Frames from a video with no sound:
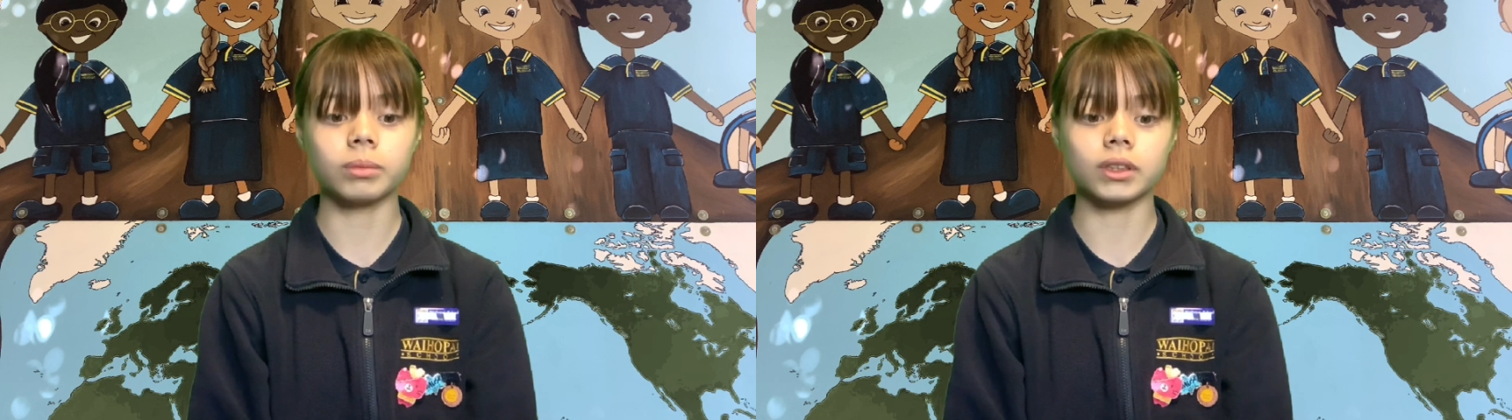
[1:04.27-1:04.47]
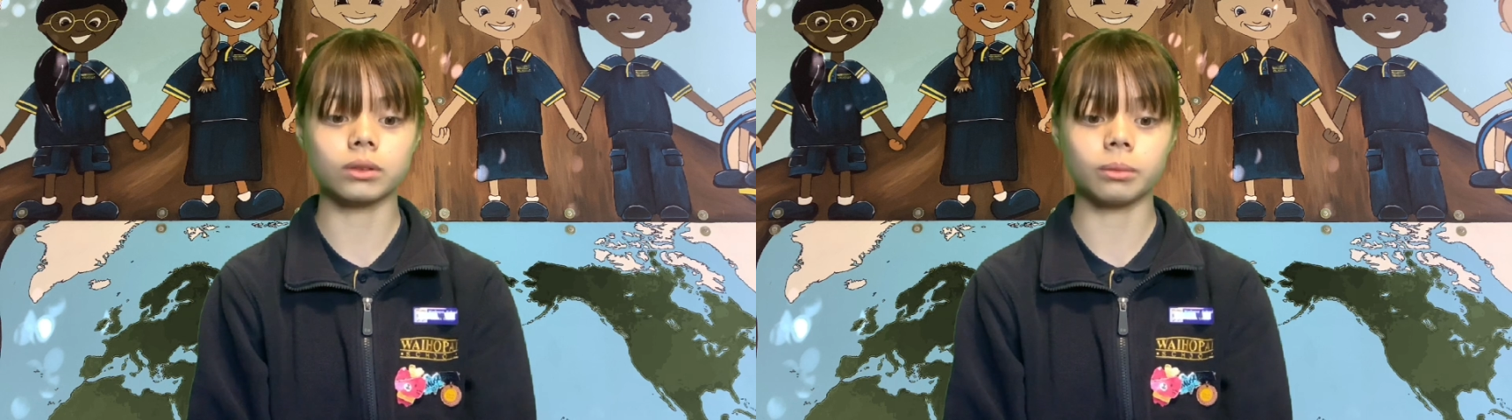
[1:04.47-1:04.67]

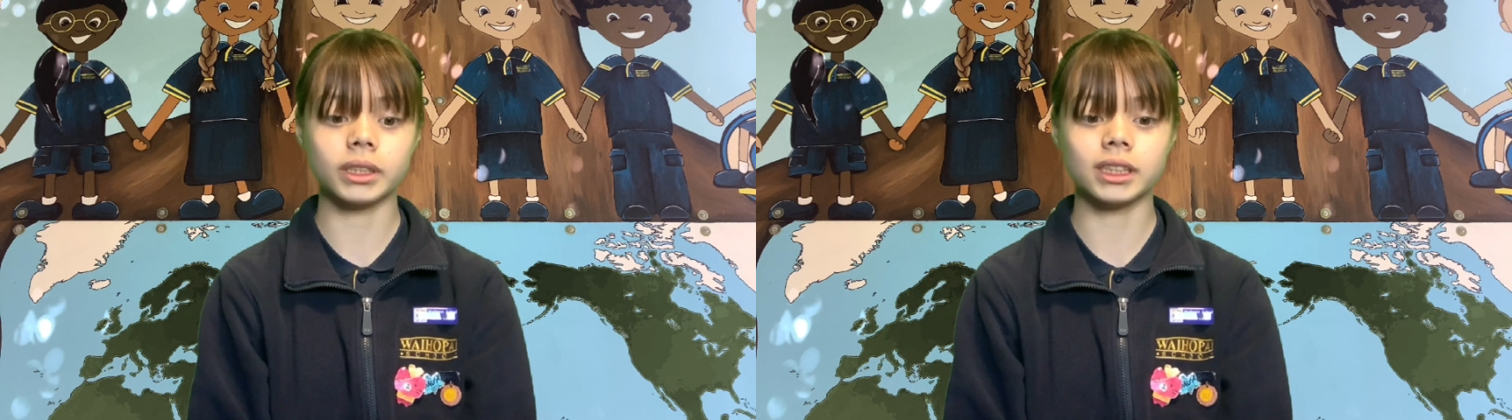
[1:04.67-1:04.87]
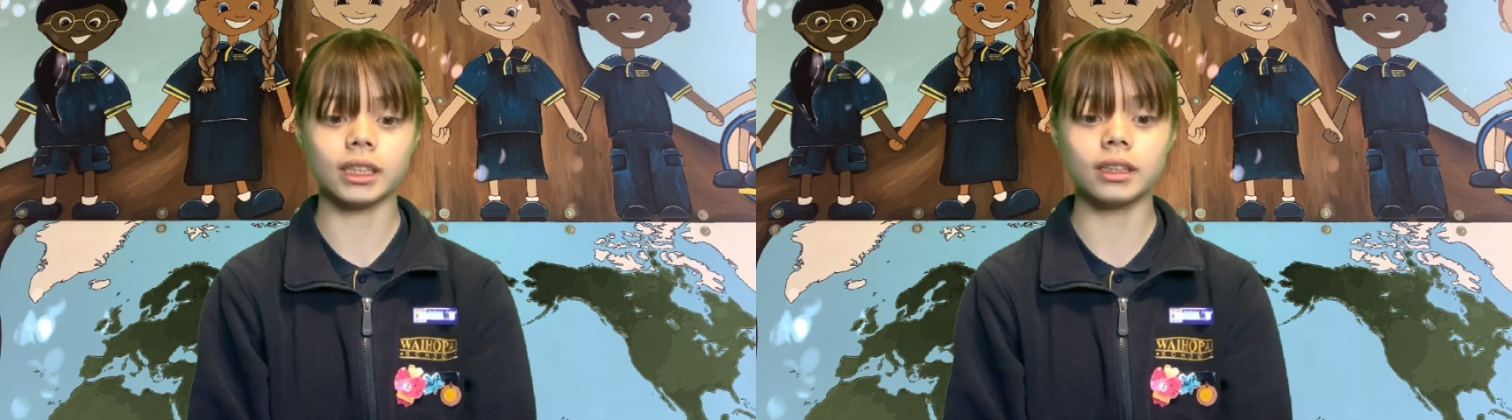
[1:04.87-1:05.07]
books will be
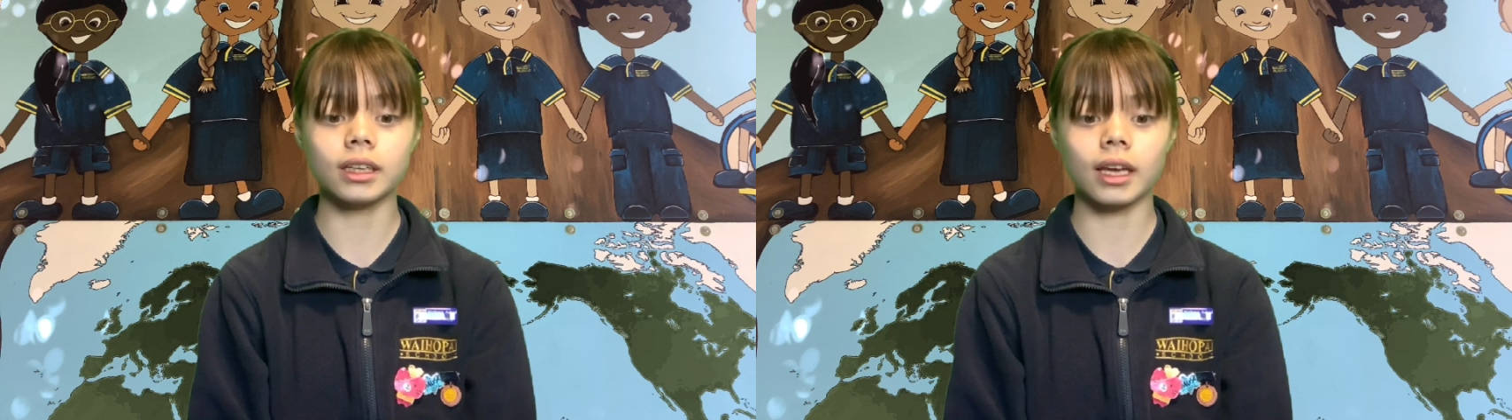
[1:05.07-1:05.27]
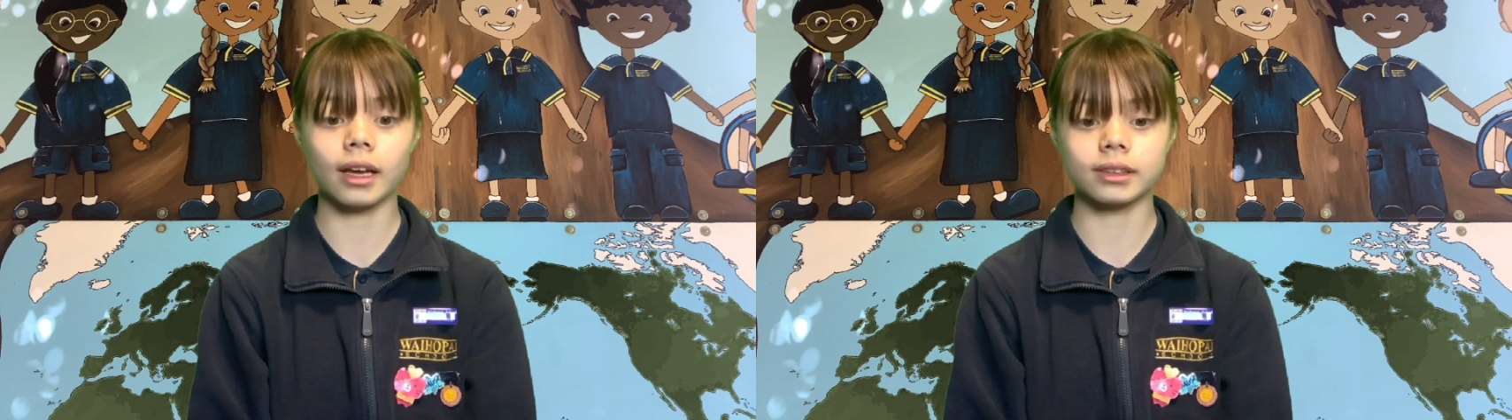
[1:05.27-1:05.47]
sent an
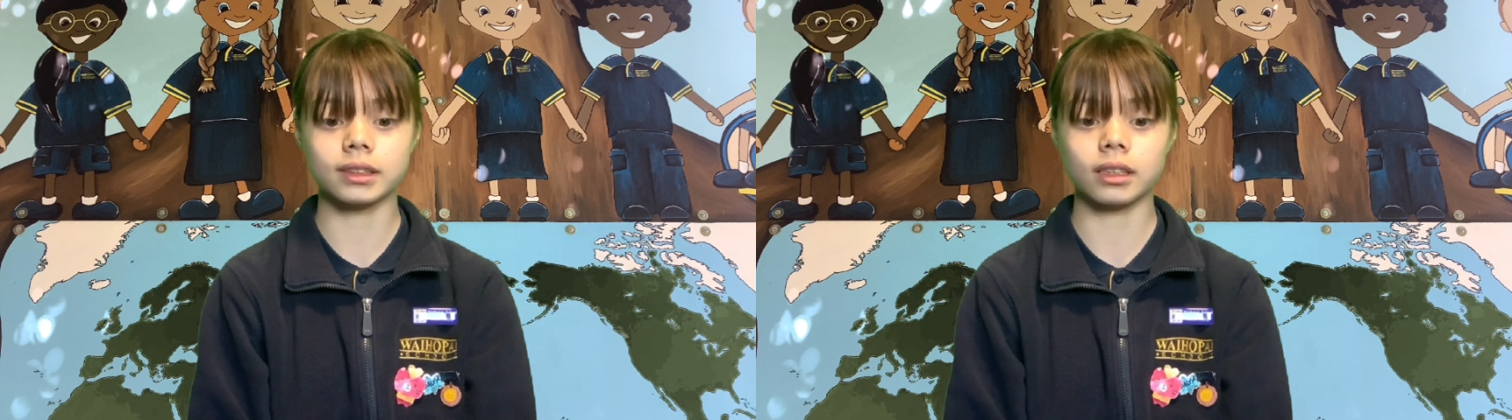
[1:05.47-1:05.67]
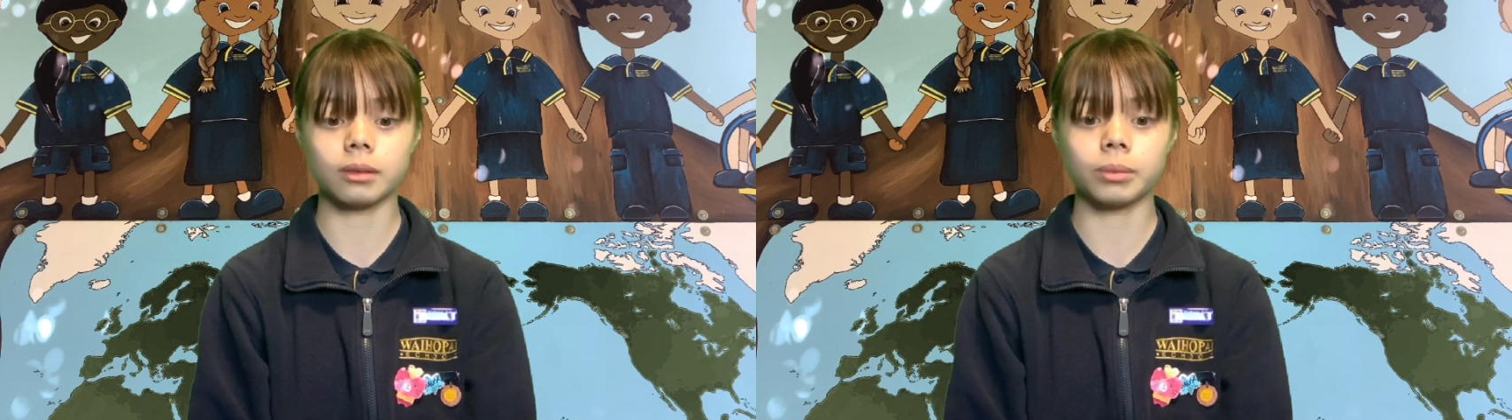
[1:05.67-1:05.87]
account
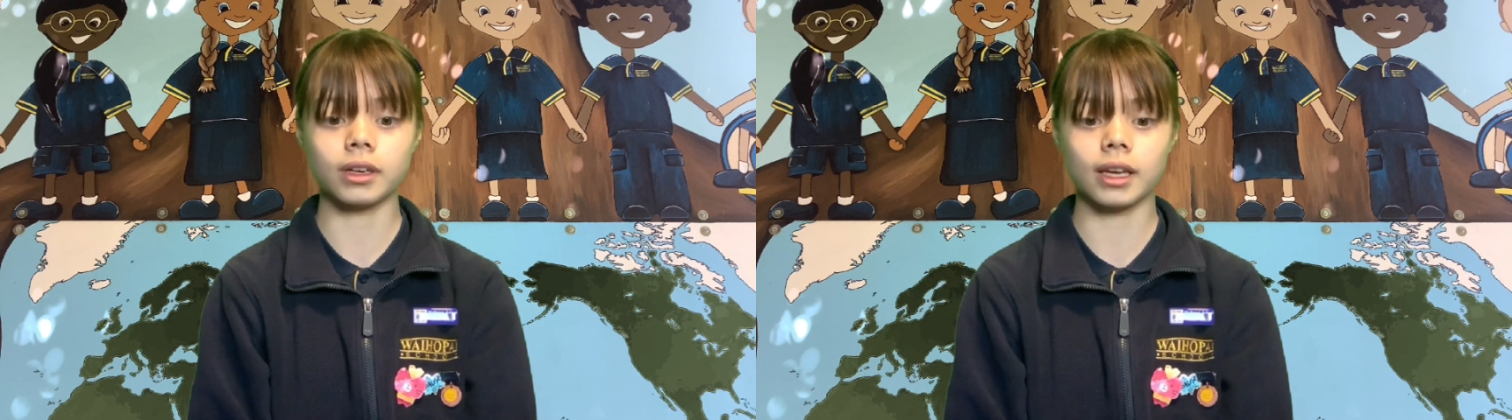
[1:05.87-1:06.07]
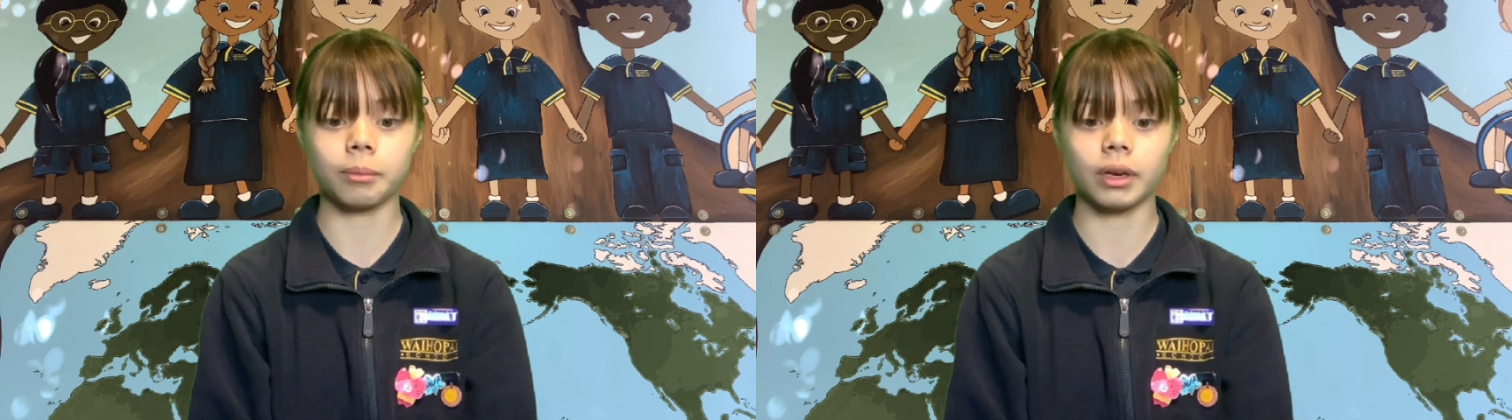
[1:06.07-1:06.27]
so the book
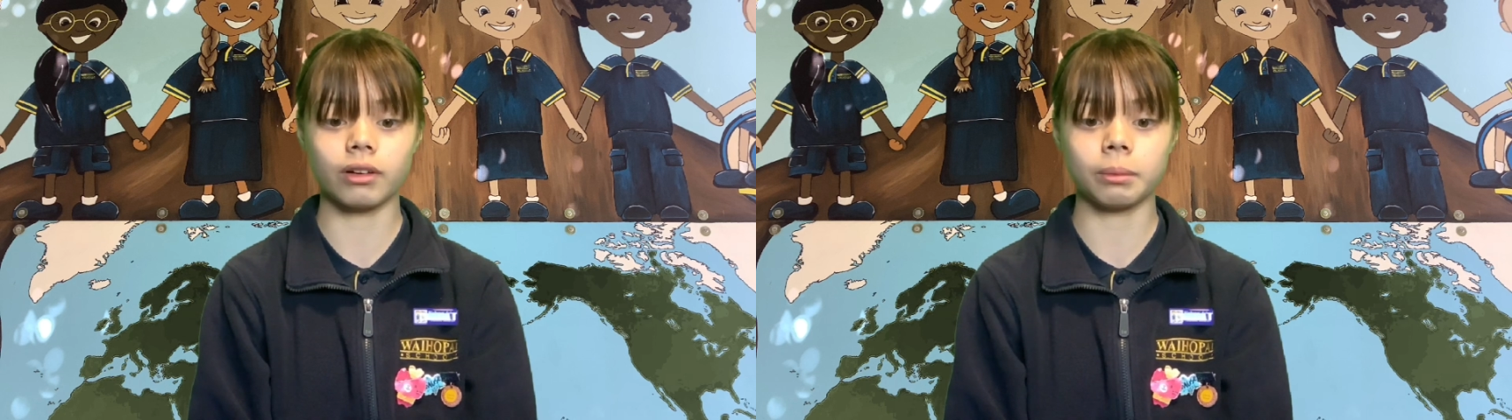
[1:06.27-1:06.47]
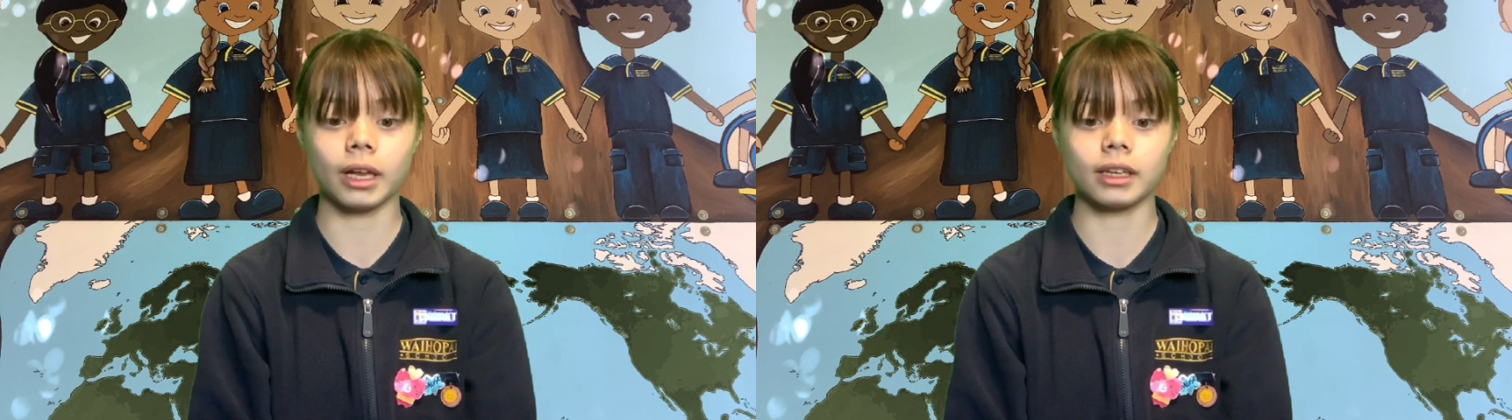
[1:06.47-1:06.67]
can be
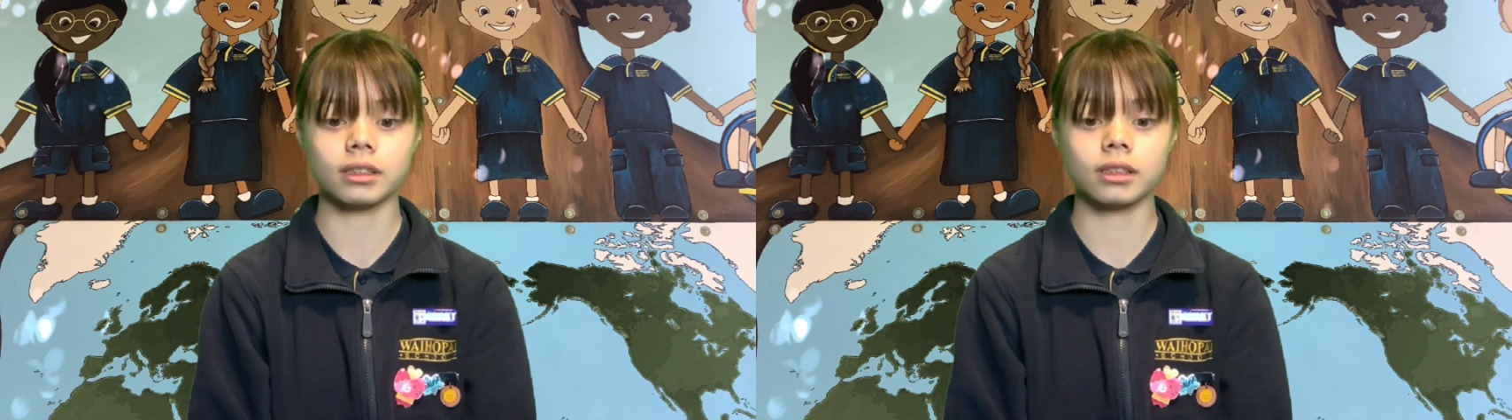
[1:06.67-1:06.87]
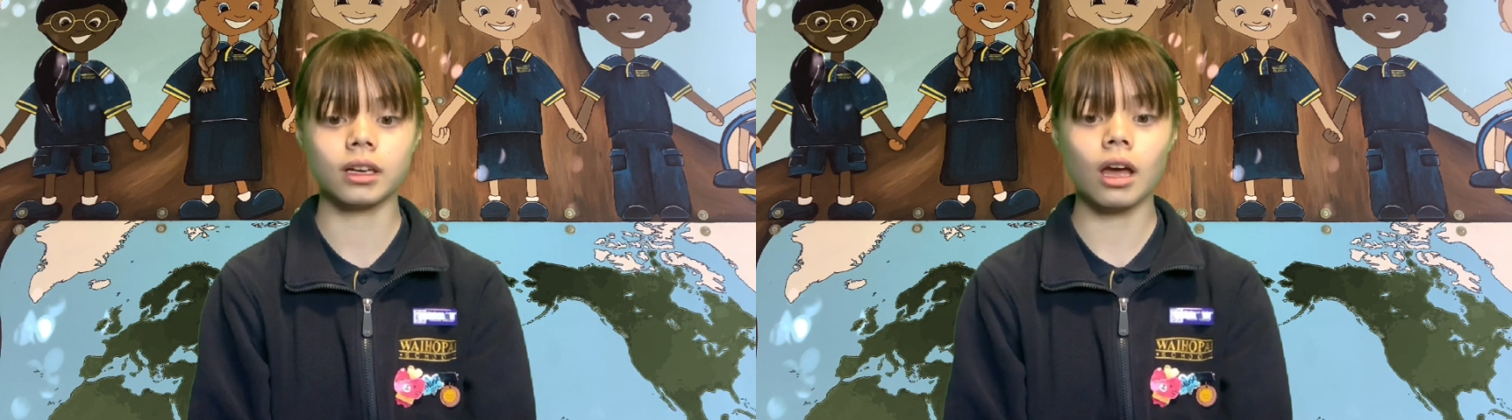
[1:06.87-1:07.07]
replaced.